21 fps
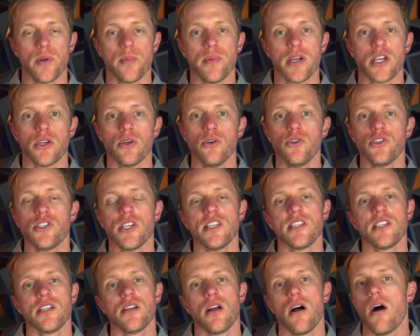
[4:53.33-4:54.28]
but Magoosh
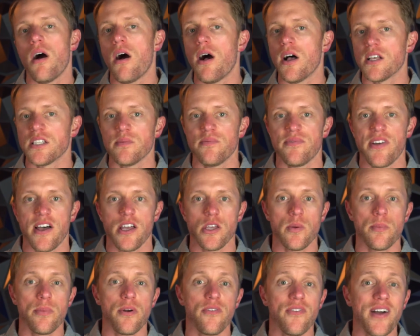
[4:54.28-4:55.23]
is an awesome
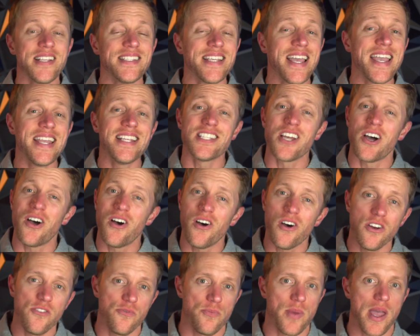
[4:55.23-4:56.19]
value and provides a
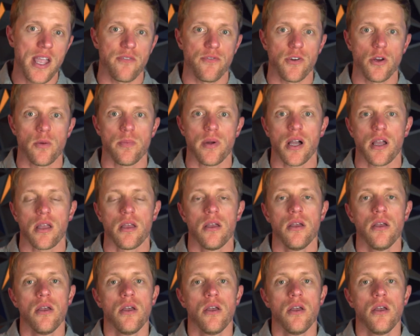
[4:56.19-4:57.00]
ton of bang for your buck.